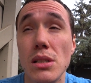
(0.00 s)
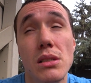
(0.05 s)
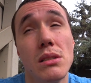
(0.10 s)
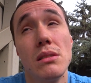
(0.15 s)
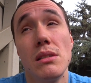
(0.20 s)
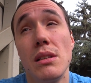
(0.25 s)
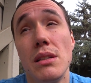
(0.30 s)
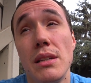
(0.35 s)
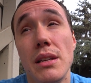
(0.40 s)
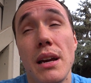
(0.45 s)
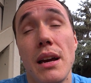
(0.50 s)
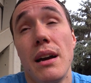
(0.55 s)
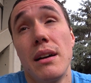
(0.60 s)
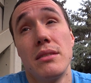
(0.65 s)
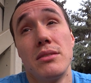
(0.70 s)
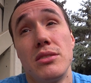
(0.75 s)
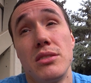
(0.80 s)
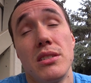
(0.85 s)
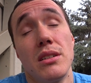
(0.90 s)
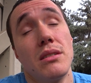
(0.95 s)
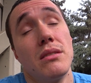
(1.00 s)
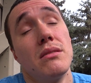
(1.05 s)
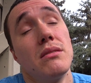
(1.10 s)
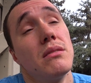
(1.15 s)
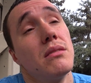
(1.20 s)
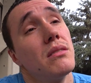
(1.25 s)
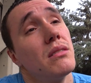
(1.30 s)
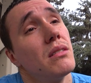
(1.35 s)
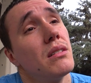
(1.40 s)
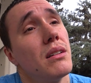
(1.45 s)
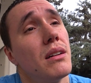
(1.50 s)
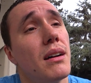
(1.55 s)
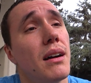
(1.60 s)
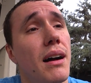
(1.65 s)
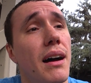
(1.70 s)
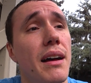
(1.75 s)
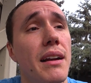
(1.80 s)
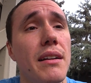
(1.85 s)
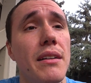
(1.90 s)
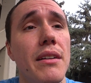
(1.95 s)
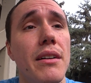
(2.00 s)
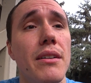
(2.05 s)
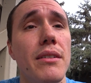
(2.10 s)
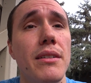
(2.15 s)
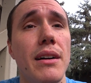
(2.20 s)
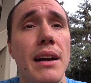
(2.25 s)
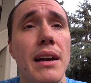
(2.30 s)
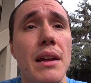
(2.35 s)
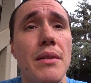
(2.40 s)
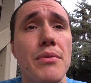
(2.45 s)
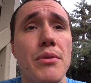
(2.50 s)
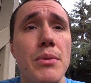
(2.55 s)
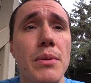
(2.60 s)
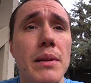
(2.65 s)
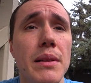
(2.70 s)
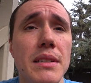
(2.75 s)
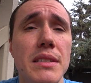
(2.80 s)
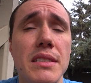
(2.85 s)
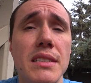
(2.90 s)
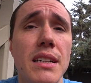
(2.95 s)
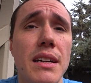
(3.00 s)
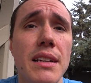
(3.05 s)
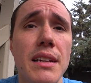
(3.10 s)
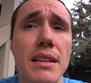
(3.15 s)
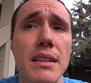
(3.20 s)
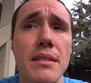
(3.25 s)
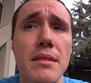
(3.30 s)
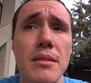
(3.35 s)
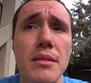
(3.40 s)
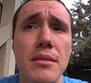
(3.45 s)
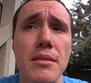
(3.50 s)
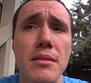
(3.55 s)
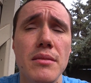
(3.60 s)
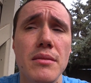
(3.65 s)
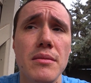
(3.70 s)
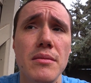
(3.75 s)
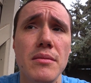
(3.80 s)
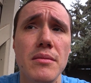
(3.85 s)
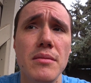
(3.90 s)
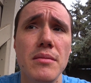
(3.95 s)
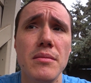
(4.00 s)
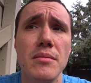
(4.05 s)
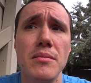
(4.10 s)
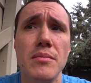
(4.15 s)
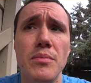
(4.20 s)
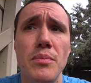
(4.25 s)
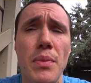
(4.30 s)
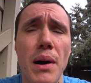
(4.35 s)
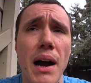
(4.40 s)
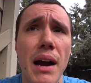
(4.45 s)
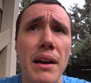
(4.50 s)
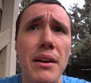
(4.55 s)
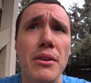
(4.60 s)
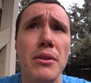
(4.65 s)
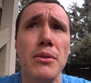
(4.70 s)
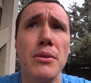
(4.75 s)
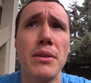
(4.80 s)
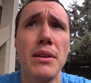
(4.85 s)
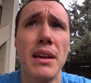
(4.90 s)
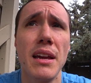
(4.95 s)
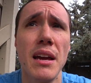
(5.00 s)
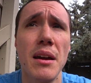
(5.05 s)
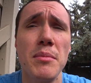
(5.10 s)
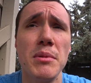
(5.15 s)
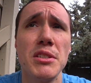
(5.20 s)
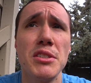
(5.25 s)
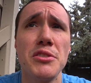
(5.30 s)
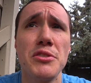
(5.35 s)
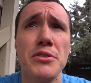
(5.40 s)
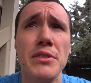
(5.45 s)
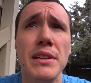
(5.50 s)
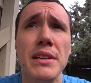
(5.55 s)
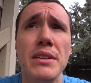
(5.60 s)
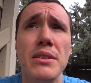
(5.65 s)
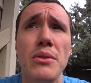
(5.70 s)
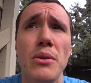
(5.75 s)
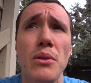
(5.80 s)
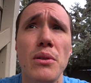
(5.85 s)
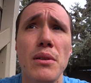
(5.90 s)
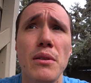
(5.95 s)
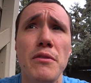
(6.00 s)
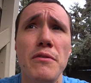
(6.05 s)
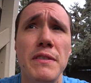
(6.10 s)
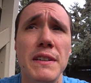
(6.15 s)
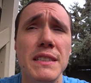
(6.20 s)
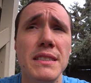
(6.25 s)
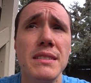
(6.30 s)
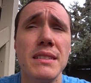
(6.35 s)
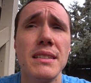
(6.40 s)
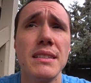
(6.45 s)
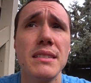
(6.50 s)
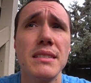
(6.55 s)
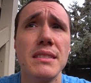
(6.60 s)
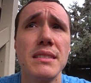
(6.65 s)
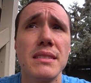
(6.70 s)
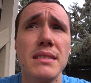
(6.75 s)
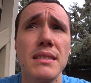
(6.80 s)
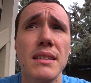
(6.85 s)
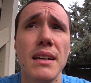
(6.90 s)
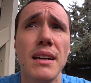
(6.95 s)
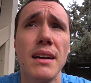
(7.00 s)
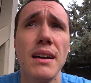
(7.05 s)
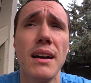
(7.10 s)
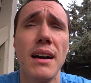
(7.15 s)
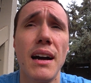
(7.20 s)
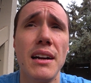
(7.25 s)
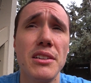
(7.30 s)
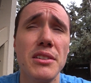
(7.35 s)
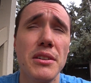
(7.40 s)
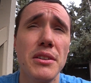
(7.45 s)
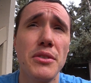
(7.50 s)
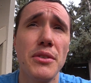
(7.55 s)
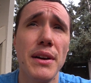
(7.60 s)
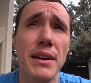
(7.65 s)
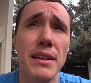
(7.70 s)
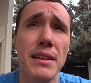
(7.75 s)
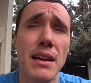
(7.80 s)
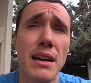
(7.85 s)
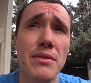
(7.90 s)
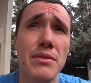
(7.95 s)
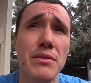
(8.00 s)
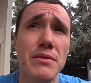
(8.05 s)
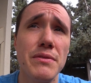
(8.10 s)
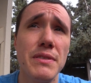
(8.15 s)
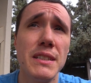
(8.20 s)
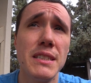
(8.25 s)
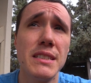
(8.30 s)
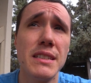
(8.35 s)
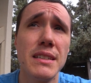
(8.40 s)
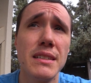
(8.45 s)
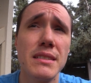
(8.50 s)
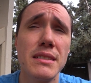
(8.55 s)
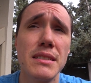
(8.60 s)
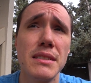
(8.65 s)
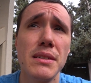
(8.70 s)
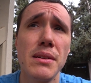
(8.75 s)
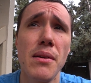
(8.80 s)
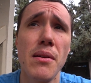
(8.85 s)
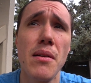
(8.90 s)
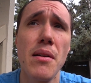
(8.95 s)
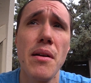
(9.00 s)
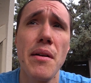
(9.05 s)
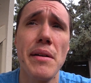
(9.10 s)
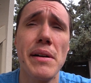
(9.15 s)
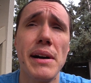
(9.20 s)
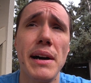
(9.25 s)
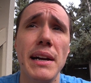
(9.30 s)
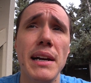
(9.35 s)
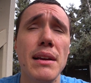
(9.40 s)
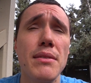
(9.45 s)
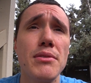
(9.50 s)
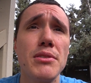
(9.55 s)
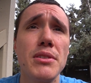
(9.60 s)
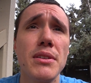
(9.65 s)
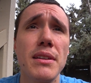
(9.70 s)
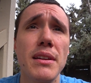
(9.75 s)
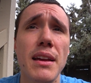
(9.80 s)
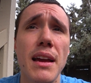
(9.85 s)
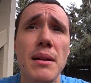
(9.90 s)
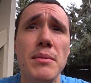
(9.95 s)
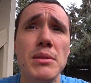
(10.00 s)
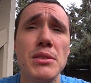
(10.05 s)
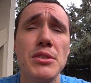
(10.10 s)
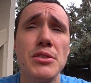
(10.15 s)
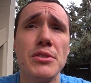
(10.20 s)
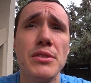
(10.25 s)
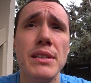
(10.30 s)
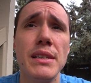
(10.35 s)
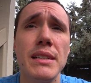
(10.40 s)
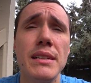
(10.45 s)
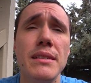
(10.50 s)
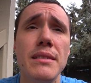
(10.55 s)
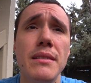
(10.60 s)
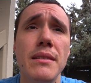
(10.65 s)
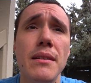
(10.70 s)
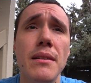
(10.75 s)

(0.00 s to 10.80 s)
and yeah, so I don't know. I never really studied biochemistry or physics. I took grade 11 physics. I never took chemistry.